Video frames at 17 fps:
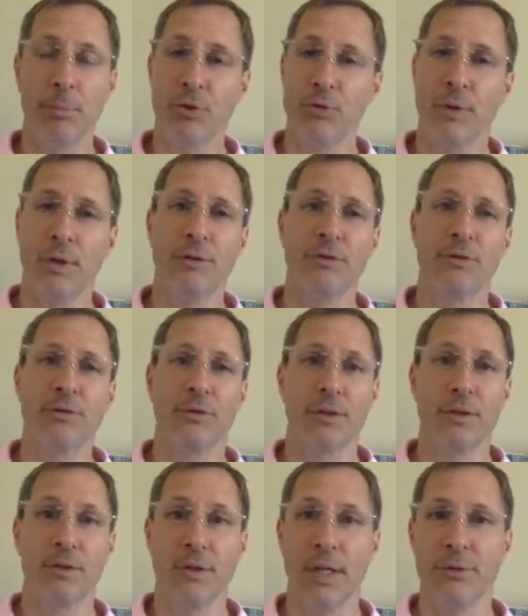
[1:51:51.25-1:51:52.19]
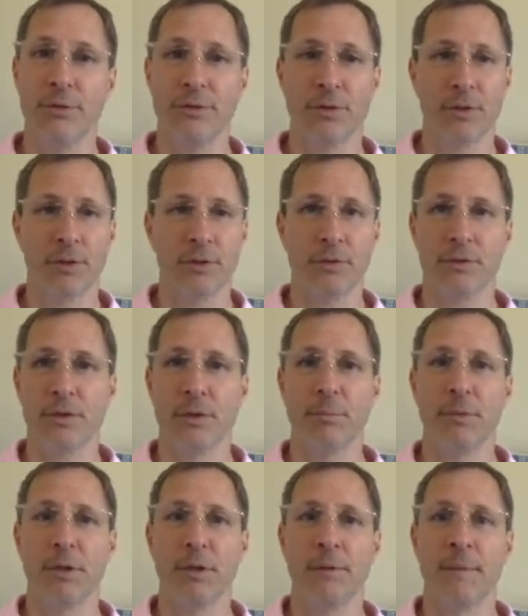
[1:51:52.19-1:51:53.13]
Maybe try inserting letters in it
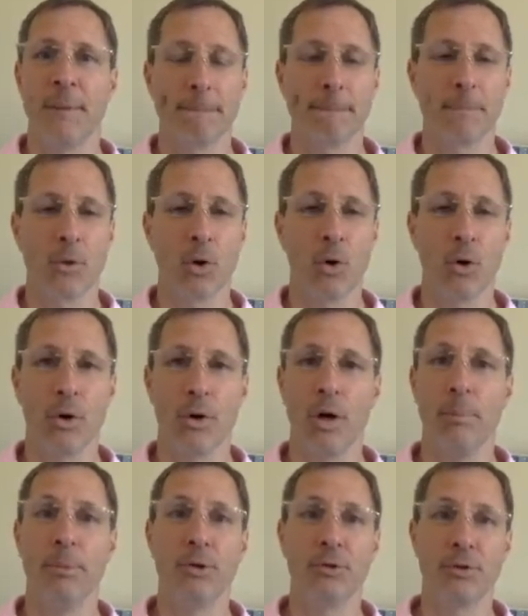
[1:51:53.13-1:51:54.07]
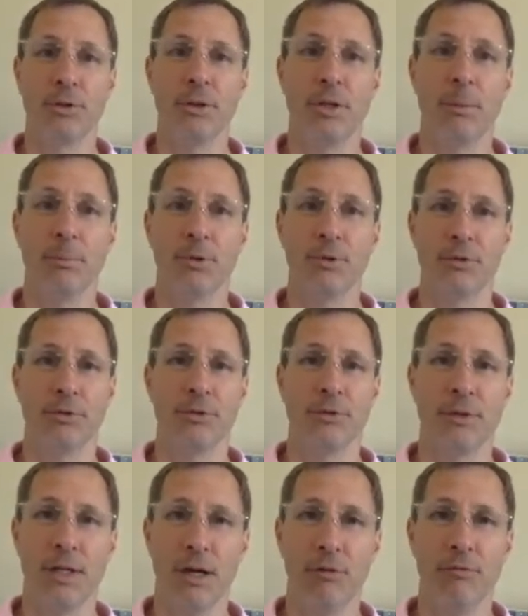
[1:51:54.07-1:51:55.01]
or something, or a million
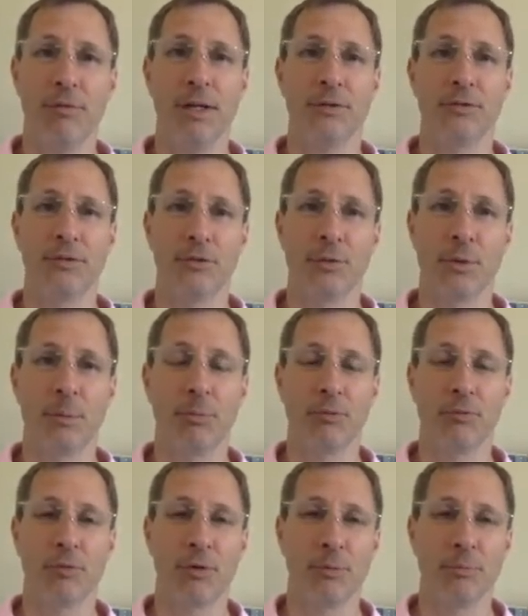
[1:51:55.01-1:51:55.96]
numbers and see how fast the tree